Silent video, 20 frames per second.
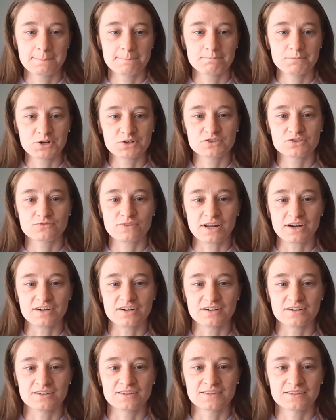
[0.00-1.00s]
most
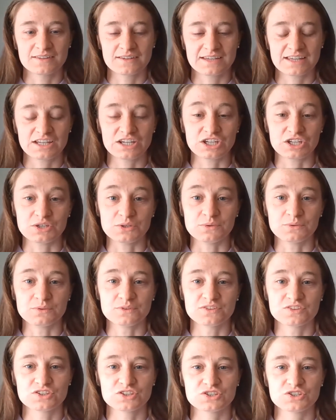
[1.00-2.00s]
runners can
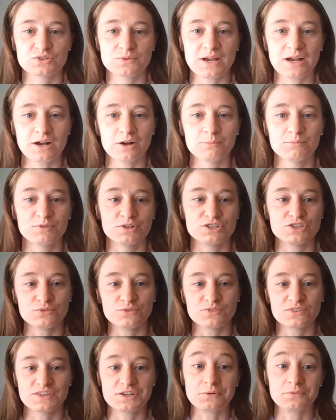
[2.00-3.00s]
use to help
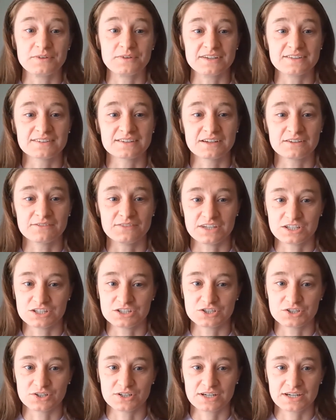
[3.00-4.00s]
reduce their risk of
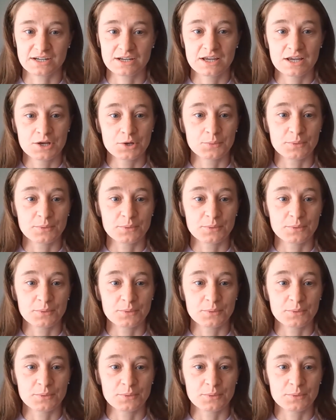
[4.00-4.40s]
injury